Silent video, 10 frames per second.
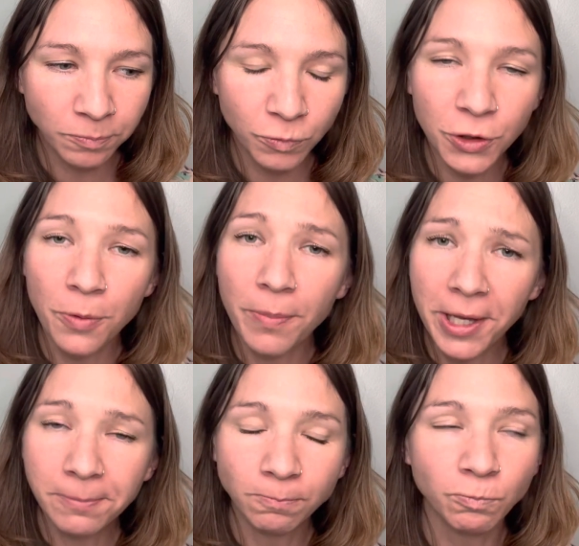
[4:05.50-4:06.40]
To
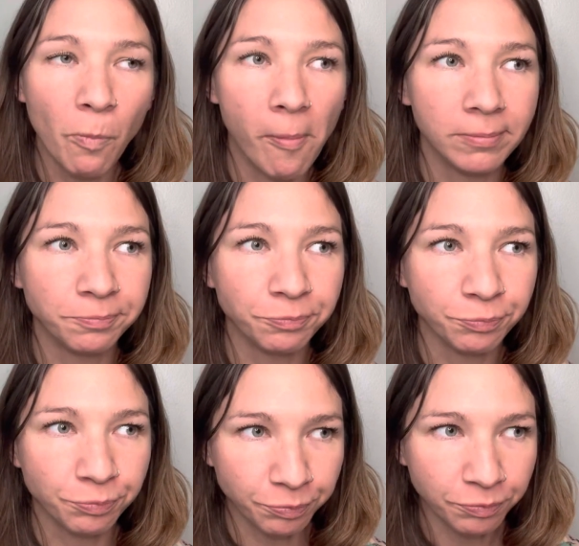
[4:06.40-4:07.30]
me,
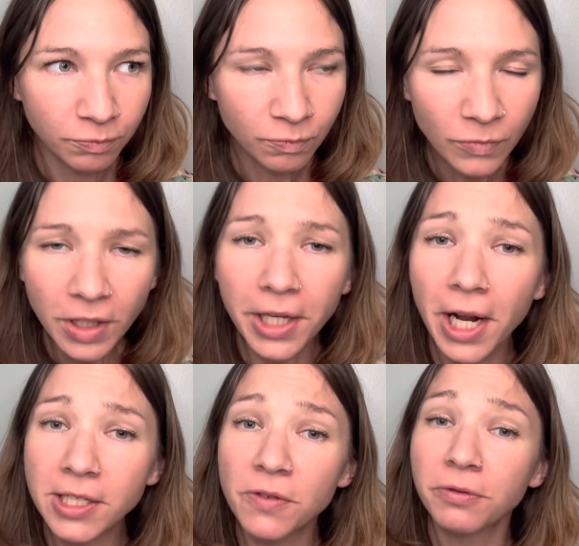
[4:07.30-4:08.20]
it
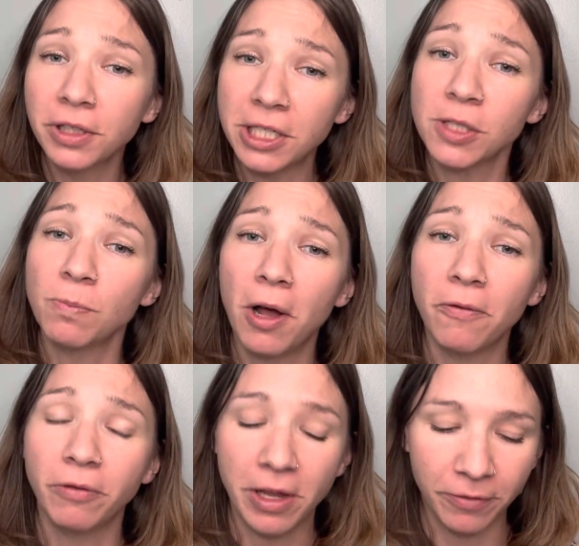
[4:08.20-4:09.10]
has a really small
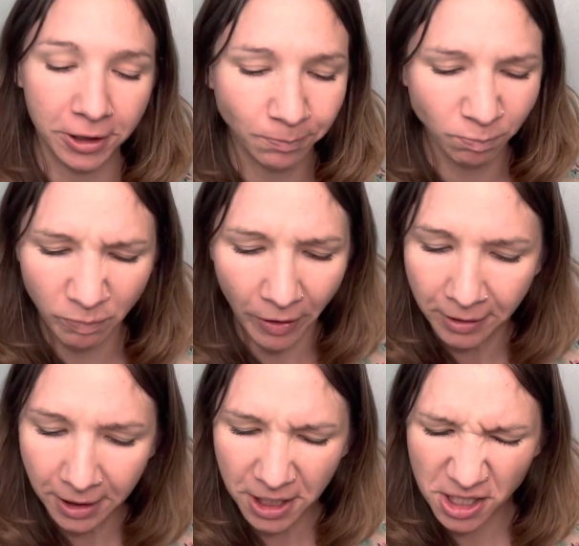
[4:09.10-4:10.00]
flavor.
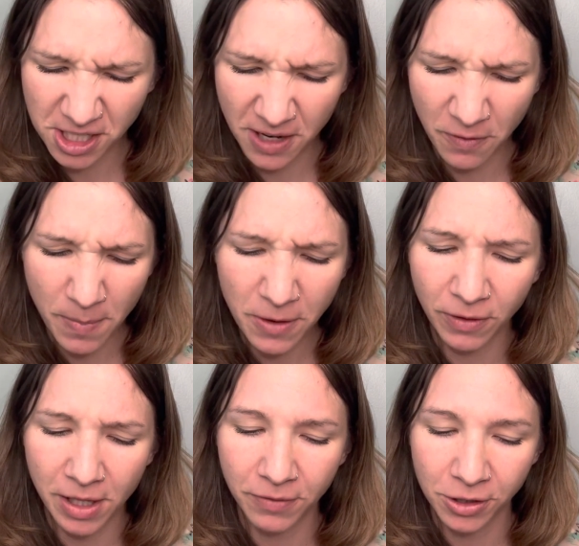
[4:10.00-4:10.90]
It doesn't have a big
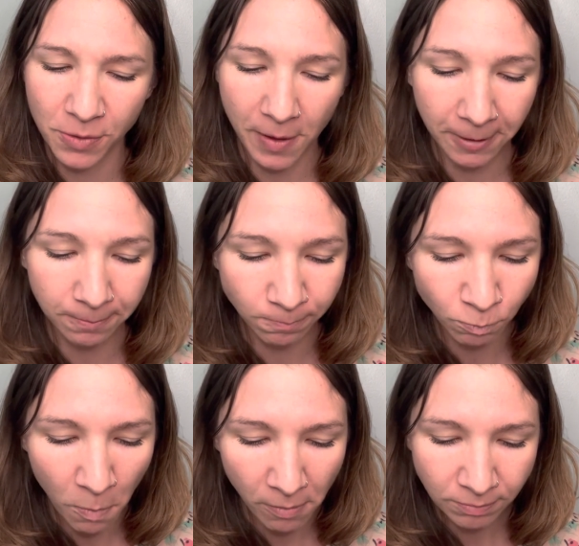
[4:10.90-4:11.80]
flavor to me.
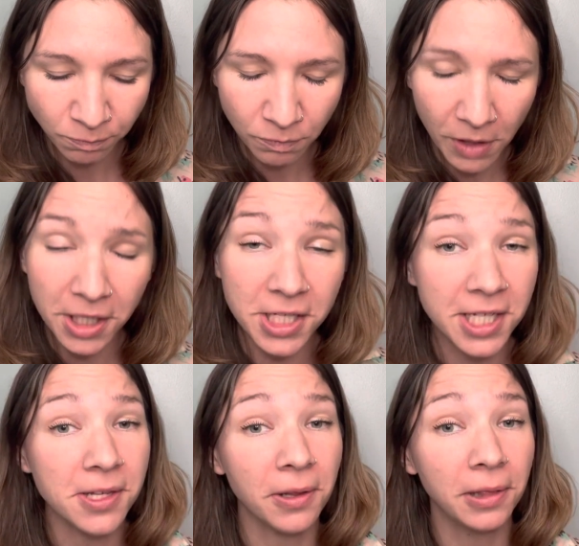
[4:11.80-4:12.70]
It
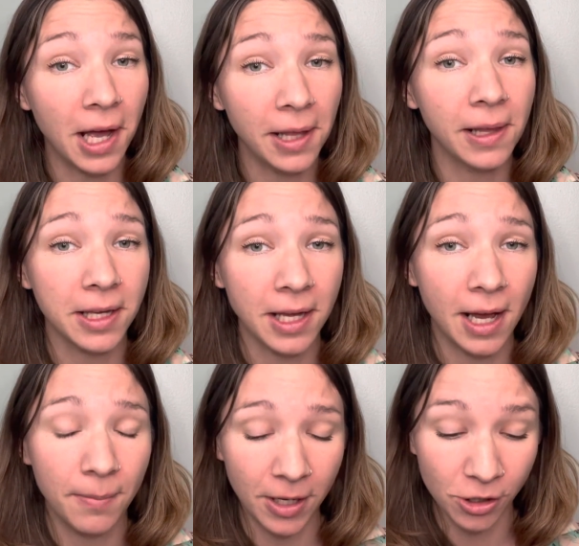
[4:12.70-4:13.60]
tastes a lot like
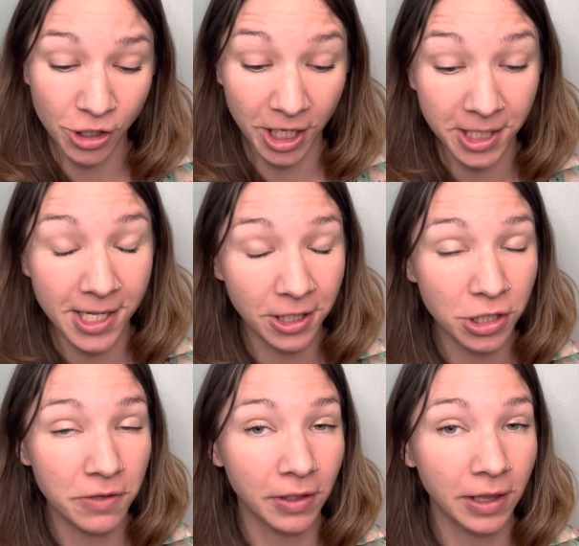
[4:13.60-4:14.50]
cabbage, and it's
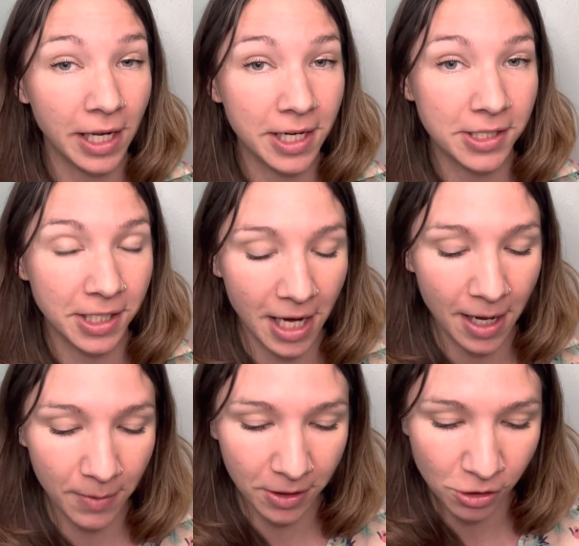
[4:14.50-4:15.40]
actually related to
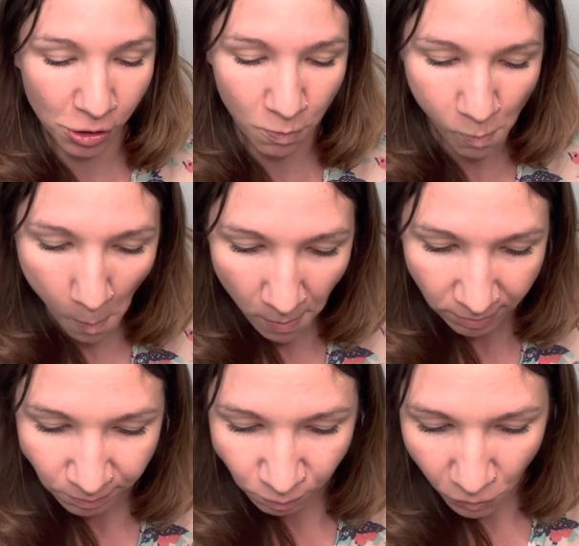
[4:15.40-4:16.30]
cabbage.
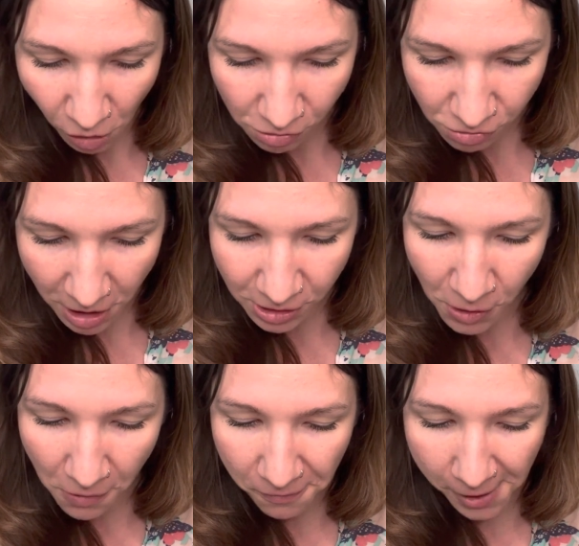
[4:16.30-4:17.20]
Isn't that
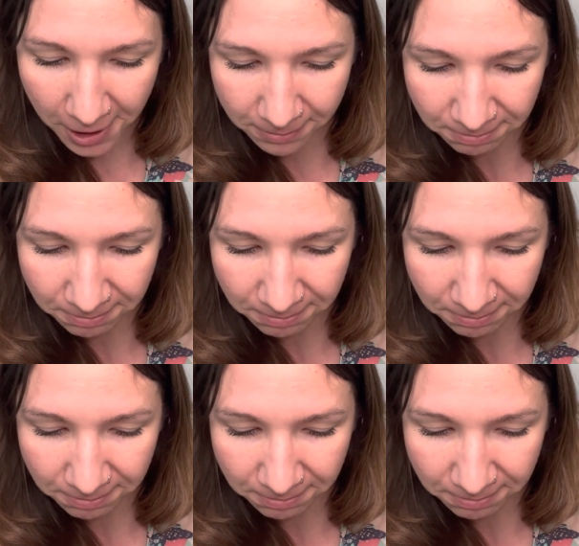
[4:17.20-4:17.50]
so fun?